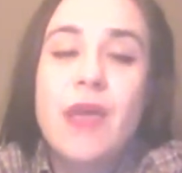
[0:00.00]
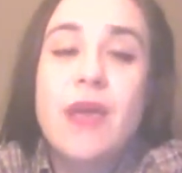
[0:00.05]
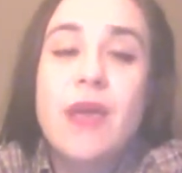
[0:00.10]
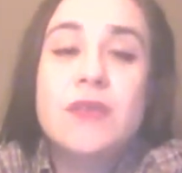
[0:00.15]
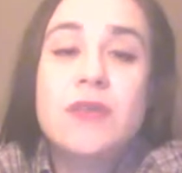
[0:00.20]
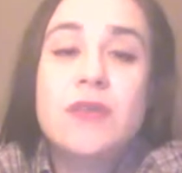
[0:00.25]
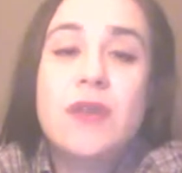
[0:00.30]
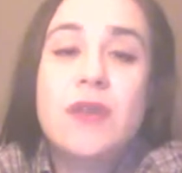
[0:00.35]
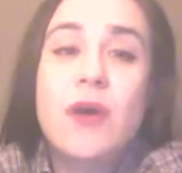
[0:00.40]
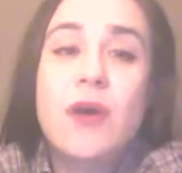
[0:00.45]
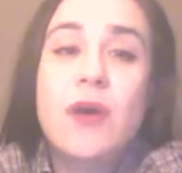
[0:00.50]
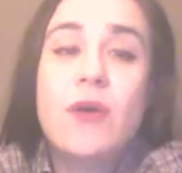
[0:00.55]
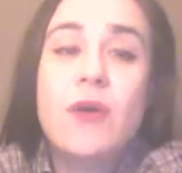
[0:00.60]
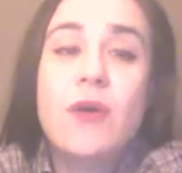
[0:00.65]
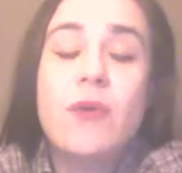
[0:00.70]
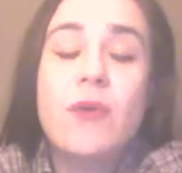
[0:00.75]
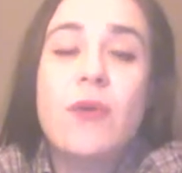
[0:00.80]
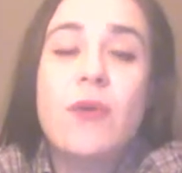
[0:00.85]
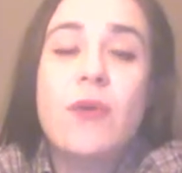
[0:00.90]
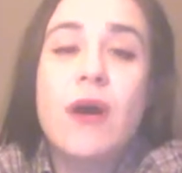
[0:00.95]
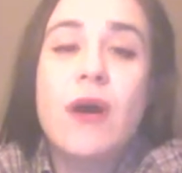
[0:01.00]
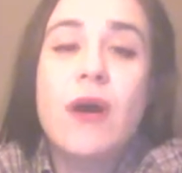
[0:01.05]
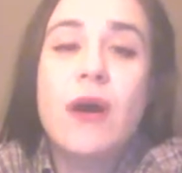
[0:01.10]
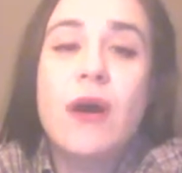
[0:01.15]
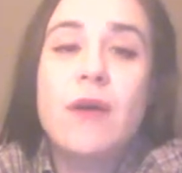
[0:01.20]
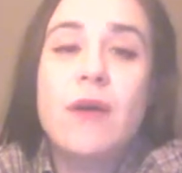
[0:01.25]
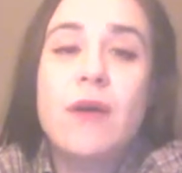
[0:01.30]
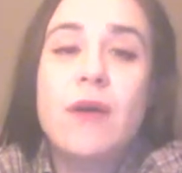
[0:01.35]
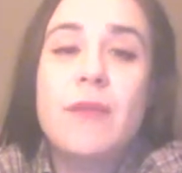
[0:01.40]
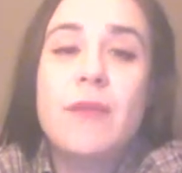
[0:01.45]
So,
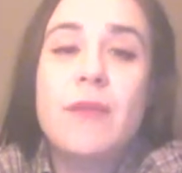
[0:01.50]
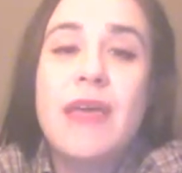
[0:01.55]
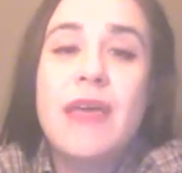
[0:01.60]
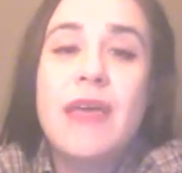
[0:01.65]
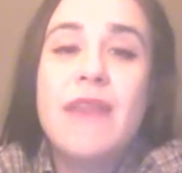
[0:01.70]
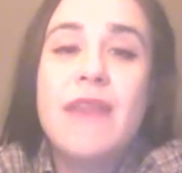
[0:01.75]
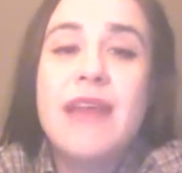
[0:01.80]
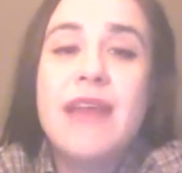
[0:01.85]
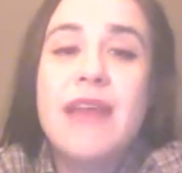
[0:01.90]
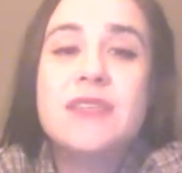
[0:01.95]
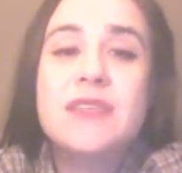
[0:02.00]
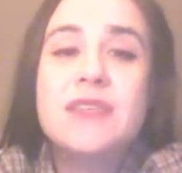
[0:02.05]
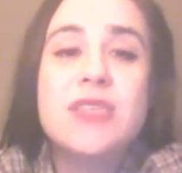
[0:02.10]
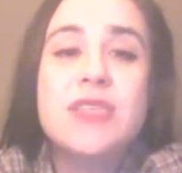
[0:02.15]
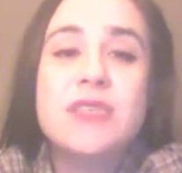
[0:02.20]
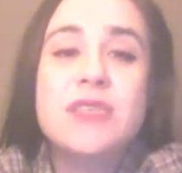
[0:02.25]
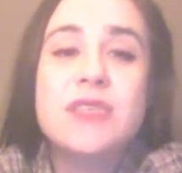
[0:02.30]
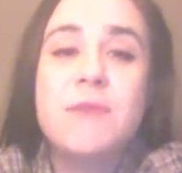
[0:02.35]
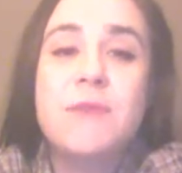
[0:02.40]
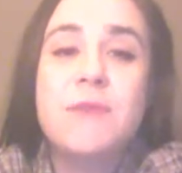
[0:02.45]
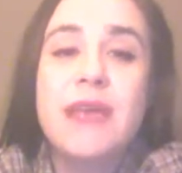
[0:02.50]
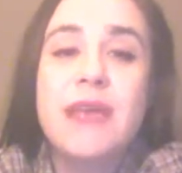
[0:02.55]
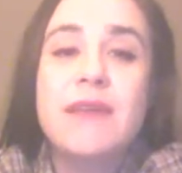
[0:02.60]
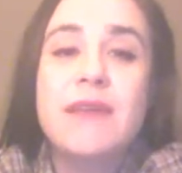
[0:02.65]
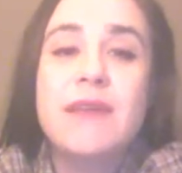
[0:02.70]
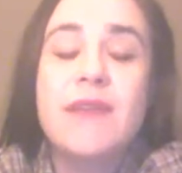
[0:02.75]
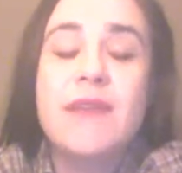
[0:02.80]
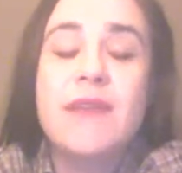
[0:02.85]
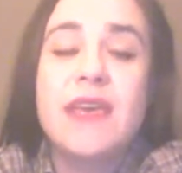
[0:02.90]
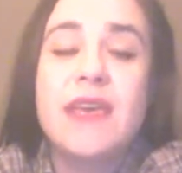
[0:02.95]
and that's just
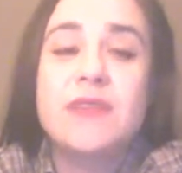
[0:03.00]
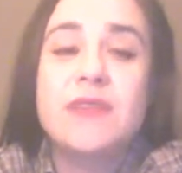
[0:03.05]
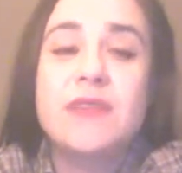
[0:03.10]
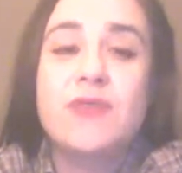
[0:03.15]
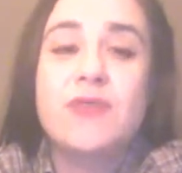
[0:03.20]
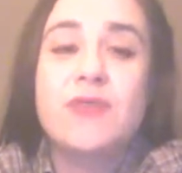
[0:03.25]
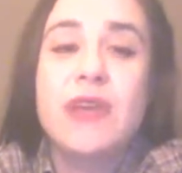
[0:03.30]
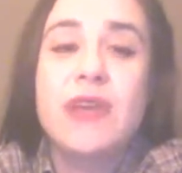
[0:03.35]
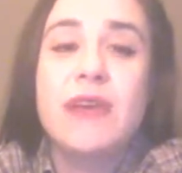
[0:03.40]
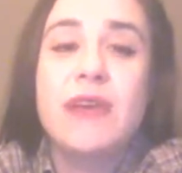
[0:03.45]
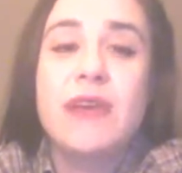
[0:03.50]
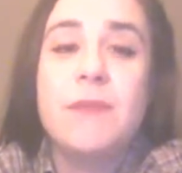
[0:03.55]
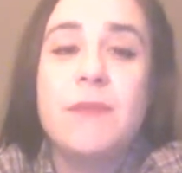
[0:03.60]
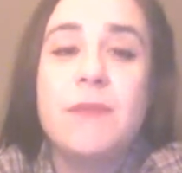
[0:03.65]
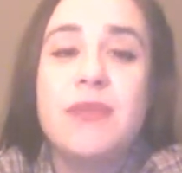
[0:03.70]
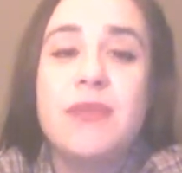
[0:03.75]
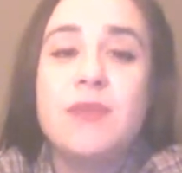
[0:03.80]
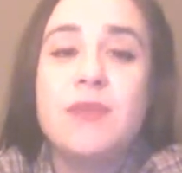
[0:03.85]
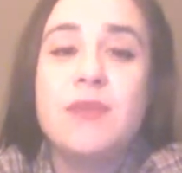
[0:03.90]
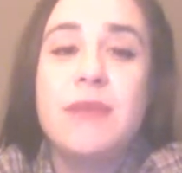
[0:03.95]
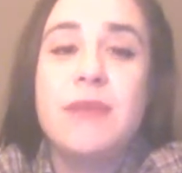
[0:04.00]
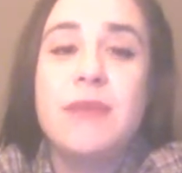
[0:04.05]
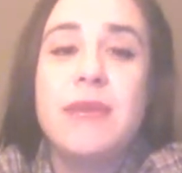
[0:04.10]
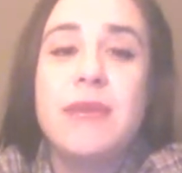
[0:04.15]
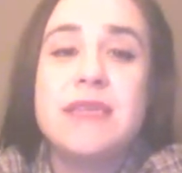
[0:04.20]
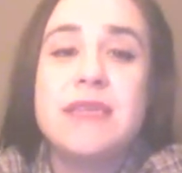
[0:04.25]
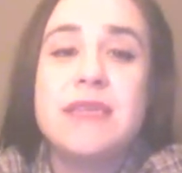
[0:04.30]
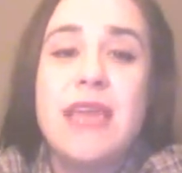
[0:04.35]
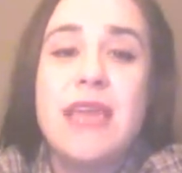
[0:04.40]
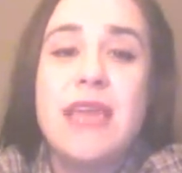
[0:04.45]
been the history between
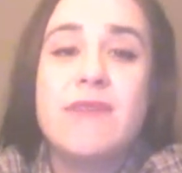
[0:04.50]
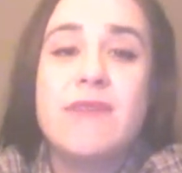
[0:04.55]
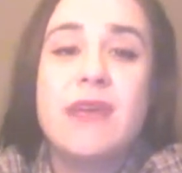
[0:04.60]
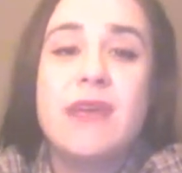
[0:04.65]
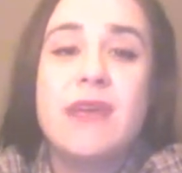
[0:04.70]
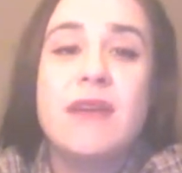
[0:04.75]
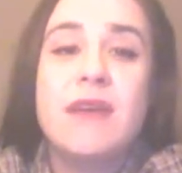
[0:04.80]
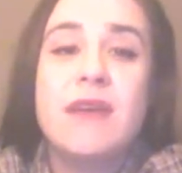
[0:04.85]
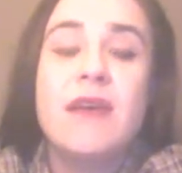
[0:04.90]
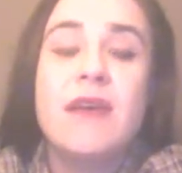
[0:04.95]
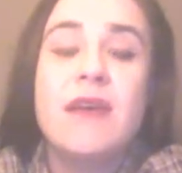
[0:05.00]
me and David,